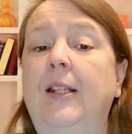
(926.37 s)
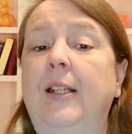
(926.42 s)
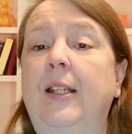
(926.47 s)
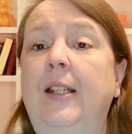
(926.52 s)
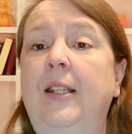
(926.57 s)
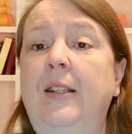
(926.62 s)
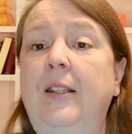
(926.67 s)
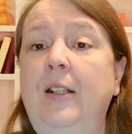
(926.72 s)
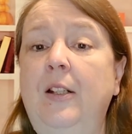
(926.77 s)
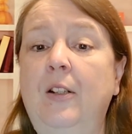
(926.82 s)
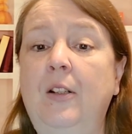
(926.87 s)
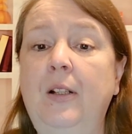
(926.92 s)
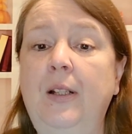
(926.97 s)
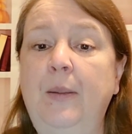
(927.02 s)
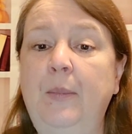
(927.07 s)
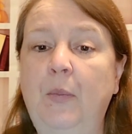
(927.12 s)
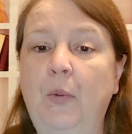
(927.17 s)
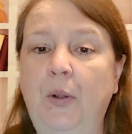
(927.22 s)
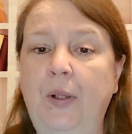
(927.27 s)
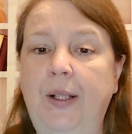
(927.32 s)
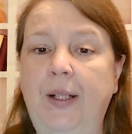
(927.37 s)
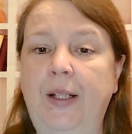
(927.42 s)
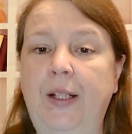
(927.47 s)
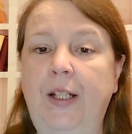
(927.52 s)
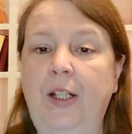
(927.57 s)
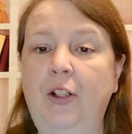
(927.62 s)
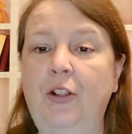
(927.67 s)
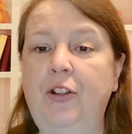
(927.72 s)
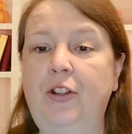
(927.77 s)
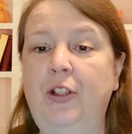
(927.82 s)
In the early morning,
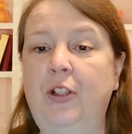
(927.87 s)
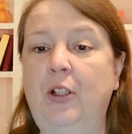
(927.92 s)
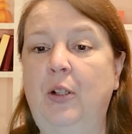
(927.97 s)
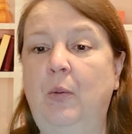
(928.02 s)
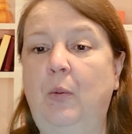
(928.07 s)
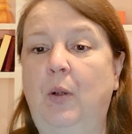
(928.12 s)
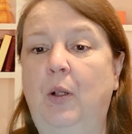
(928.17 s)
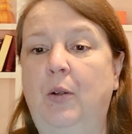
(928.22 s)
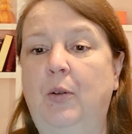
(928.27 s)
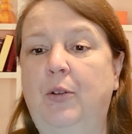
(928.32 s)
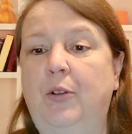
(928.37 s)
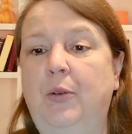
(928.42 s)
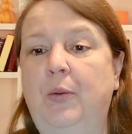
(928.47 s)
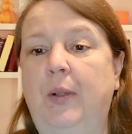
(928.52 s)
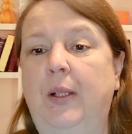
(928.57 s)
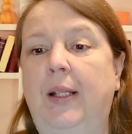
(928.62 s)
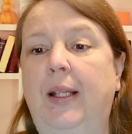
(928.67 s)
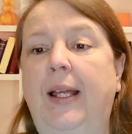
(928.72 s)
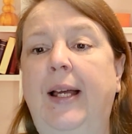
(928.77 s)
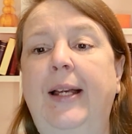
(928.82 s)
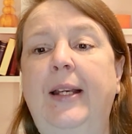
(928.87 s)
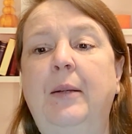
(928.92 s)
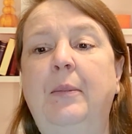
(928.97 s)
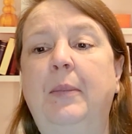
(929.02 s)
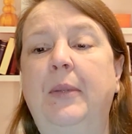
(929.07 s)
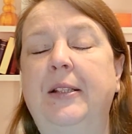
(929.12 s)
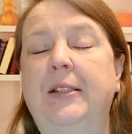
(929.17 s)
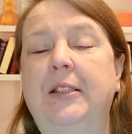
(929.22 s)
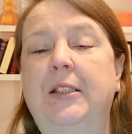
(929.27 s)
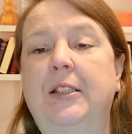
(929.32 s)
Kirsha awoke to a light
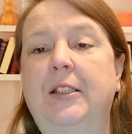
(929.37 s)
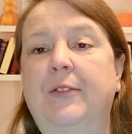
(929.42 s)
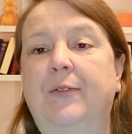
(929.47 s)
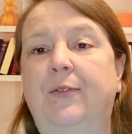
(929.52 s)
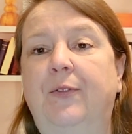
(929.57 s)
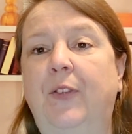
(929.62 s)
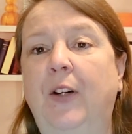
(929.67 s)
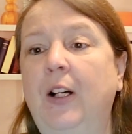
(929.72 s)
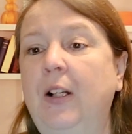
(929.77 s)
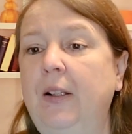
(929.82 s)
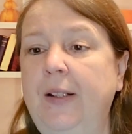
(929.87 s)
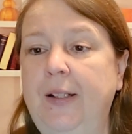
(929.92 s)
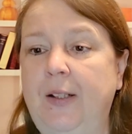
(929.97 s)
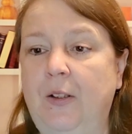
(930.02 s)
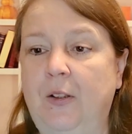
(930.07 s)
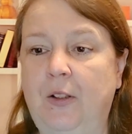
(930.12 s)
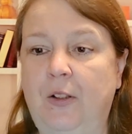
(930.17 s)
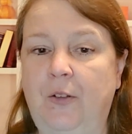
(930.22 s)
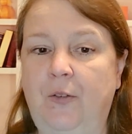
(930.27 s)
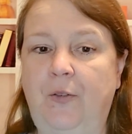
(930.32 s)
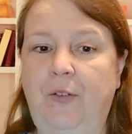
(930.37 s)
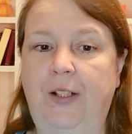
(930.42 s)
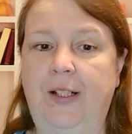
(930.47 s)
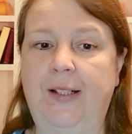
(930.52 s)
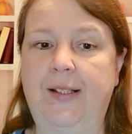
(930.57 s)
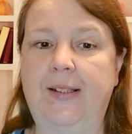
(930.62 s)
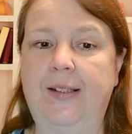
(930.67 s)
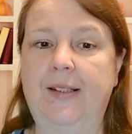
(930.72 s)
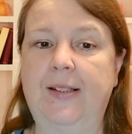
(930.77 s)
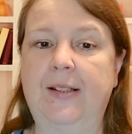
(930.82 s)
mist falling on her
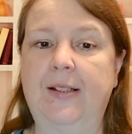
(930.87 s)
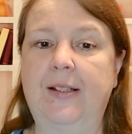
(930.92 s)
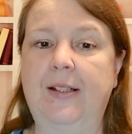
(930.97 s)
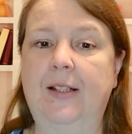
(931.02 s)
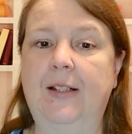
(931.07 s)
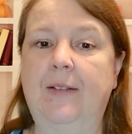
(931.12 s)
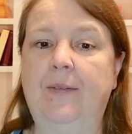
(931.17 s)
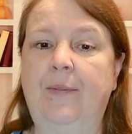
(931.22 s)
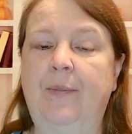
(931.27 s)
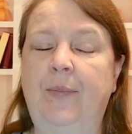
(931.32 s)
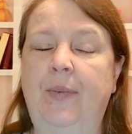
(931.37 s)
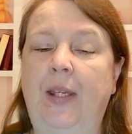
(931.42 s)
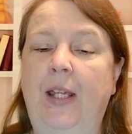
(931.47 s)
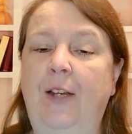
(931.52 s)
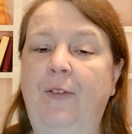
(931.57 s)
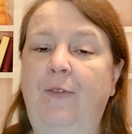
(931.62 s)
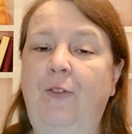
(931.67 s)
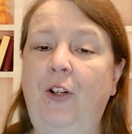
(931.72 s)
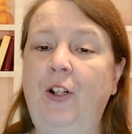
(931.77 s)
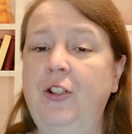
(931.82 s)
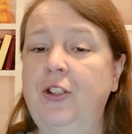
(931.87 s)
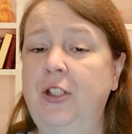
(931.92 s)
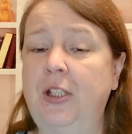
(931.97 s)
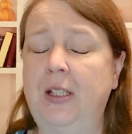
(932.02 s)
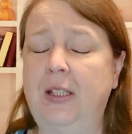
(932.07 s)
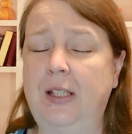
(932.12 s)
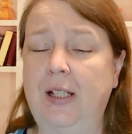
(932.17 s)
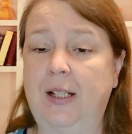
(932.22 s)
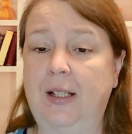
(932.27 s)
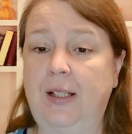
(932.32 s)
face. At first,
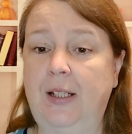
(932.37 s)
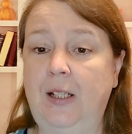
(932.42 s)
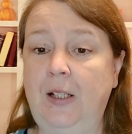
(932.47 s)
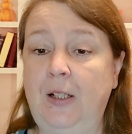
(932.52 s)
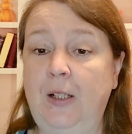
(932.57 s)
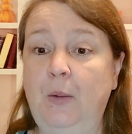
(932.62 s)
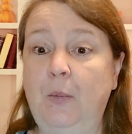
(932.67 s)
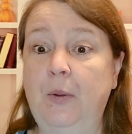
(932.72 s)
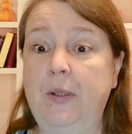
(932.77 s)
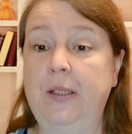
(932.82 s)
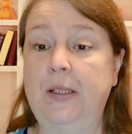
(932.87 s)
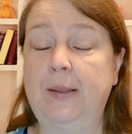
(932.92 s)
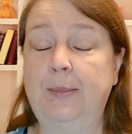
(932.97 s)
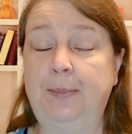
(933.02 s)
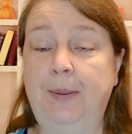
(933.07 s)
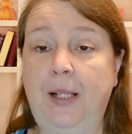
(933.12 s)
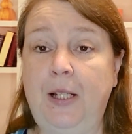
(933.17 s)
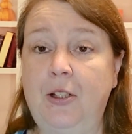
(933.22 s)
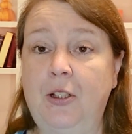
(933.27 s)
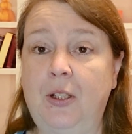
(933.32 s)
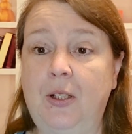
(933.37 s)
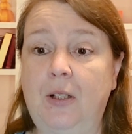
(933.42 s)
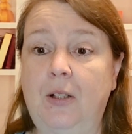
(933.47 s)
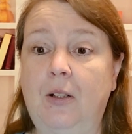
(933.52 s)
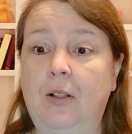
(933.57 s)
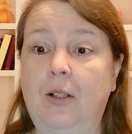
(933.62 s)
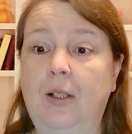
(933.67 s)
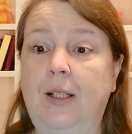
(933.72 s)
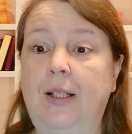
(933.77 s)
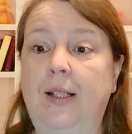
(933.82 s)
she thought Kirian was splashing
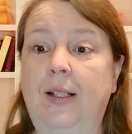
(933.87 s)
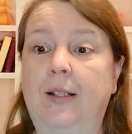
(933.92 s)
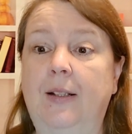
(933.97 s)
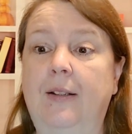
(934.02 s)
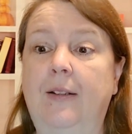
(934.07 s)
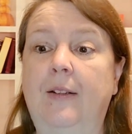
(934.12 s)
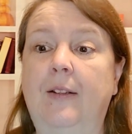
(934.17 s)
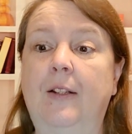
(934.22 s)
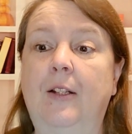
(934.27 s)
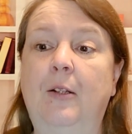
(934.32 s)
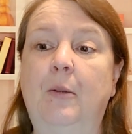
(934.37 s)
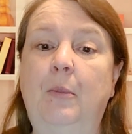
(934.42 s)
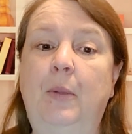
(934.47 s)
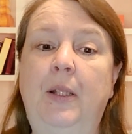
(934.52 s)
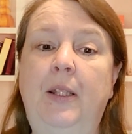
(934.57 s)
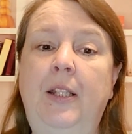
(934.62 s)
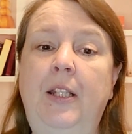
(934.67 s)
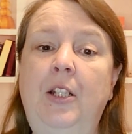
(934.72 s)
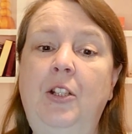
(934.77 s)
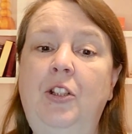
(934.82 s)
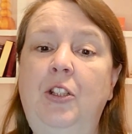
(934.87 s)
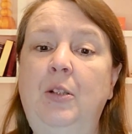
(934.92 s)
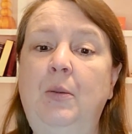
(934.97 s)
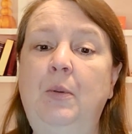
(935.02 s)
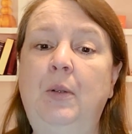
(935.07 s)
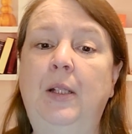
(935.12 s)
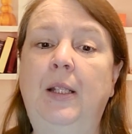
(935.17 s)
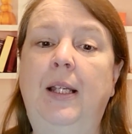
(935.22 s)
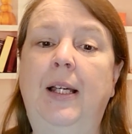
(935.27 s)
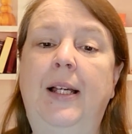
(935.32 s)
her again, but then she
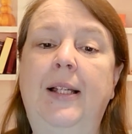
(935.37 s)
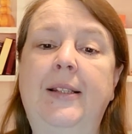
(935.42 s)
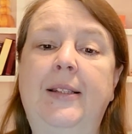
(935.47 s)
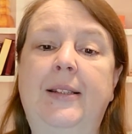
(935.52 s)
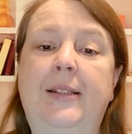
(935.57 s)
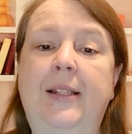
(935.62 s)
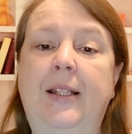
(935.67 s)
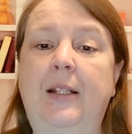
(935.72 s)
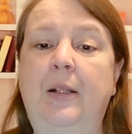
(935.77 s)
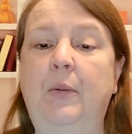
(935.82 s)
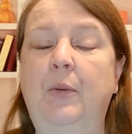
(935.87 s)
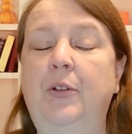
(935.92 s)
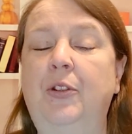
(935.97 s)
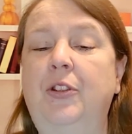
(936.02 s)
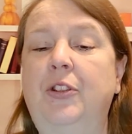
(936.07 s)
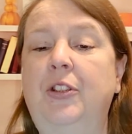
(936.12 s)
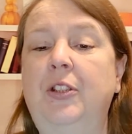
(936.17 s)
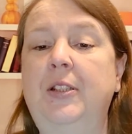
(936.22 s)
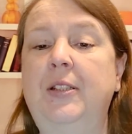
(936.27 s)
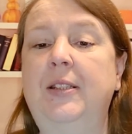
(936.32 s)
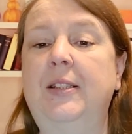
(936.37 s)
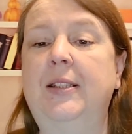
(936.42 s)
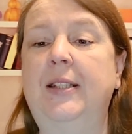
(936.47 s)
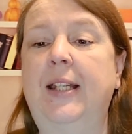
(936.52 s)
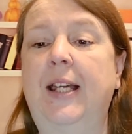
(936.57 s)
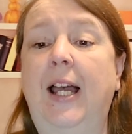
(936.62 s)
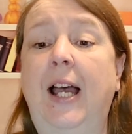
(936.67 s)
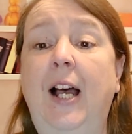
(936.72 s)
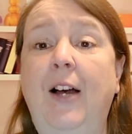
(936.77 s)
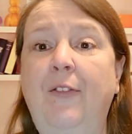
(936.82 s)
realized that it was just
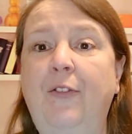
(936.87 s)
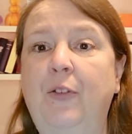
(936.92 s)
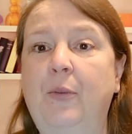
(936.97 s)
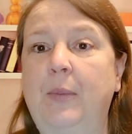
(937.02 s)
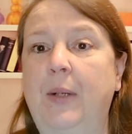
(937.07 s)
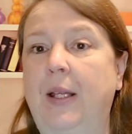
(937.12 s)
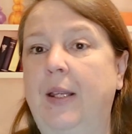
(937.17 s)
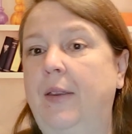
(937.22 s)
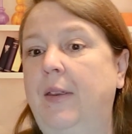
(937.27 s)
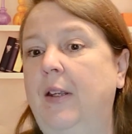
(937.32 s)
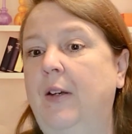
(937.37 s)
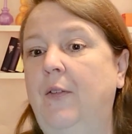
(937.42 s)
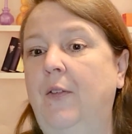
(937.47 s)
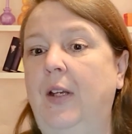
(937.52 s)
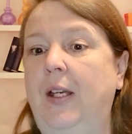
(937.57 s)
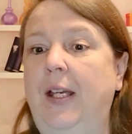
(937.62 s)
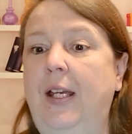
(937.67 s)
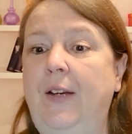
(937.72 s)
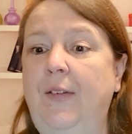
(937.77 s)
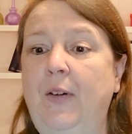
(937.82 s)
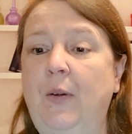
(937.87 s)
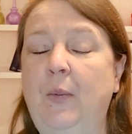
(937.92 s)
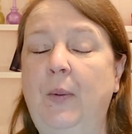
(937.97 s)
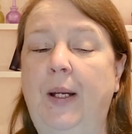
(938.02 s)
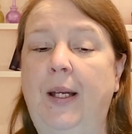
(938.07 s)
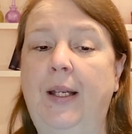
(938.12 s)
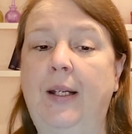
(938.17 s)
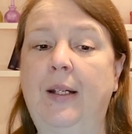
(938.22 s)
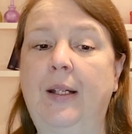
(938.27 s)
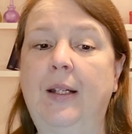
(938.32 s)
the aftermath of a heavy
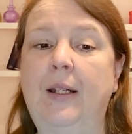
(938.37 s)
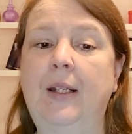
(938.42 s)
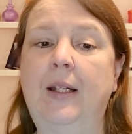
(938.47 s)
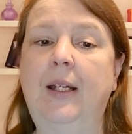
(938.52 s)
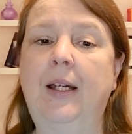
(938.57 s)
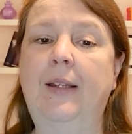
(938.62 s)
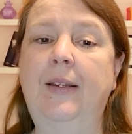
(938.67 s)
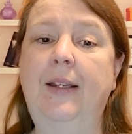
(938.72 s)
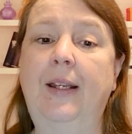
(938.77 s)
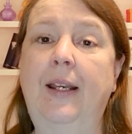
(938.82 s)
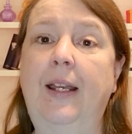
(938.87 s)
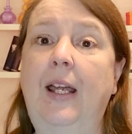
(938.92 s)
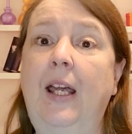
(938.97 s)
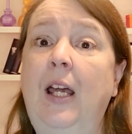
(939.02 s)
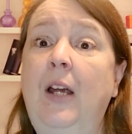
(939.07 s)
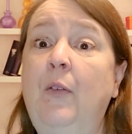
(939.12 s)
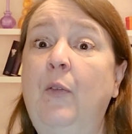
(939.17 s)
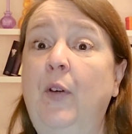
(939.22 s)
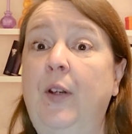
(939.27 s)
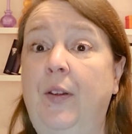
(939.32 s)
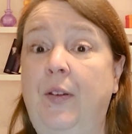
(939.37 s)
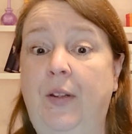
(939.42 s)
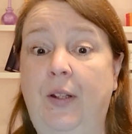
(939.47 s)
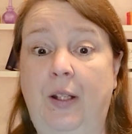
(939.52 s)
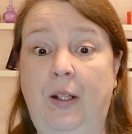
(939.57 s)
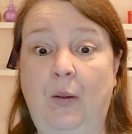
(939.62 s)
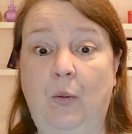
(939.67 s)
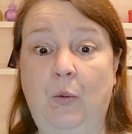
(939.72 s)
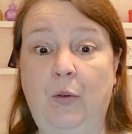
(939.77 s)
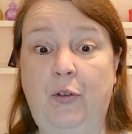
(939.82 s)
rain that
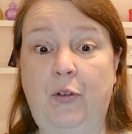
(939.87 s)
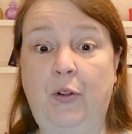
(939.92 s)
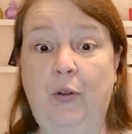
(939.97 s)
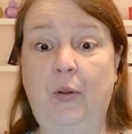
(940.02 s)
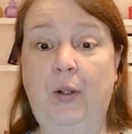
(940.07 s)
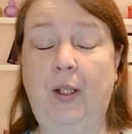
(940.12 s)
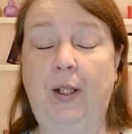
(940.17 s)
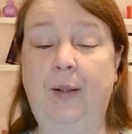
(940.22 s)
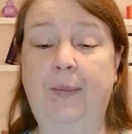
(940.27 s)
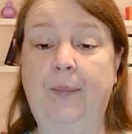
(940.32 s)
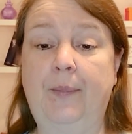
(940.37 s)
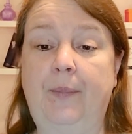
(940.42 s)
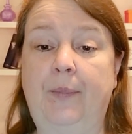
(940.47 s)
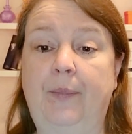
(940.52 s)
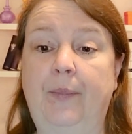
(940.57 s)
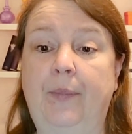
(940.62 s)
everything was soaking.